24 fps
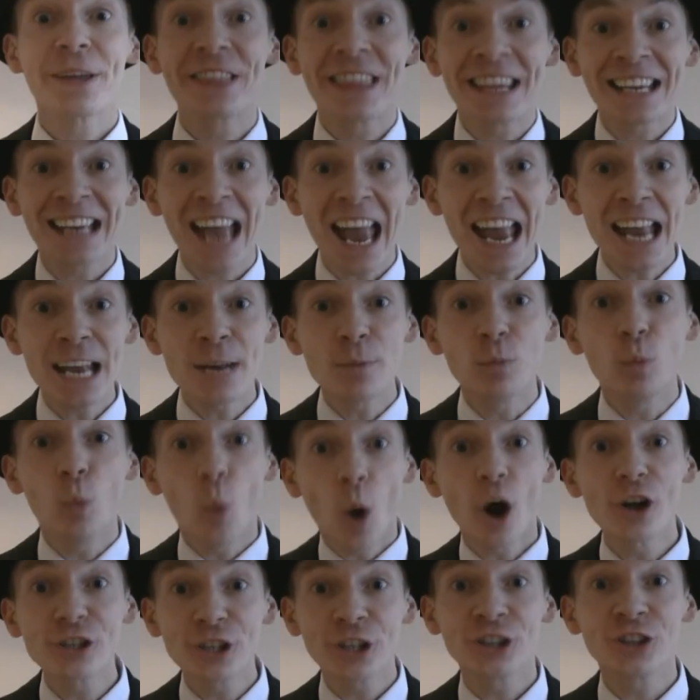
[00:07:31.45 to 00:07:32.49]
But the game
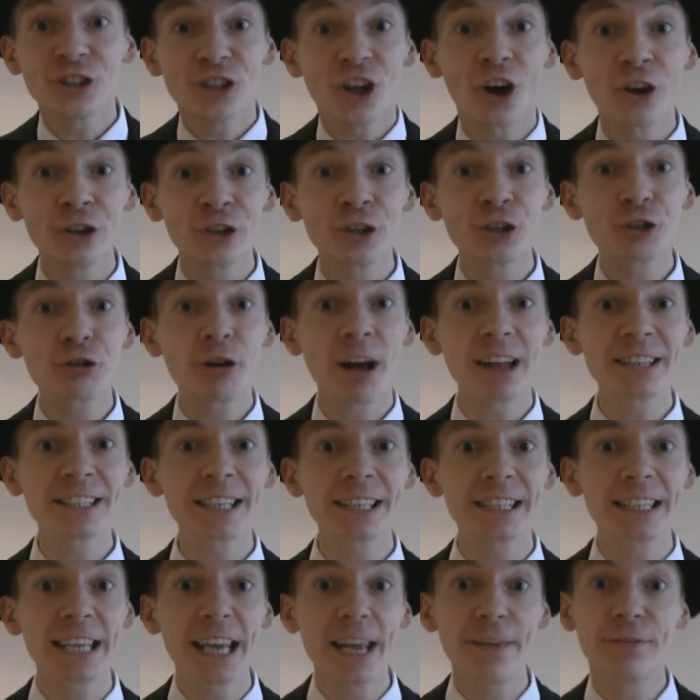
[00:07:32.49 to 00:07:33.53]
wasn't
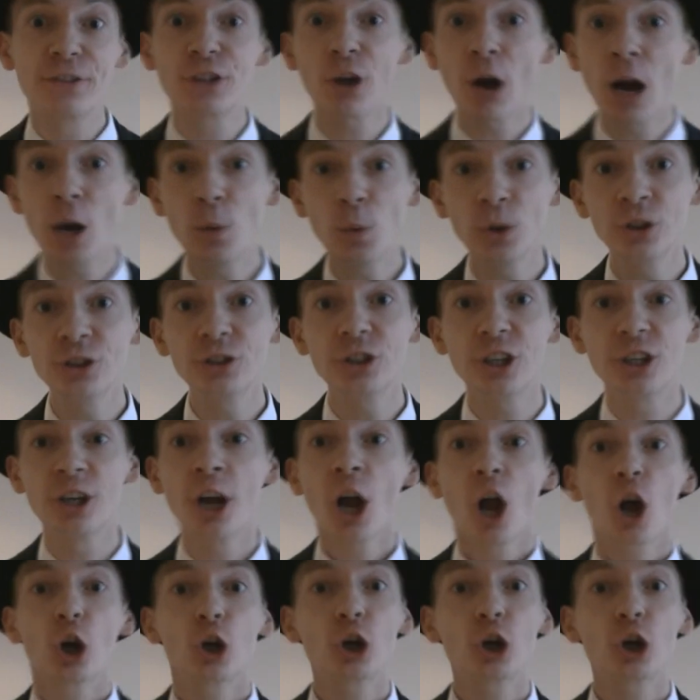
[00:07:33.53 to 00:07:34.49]
non-transitive, so I wondered,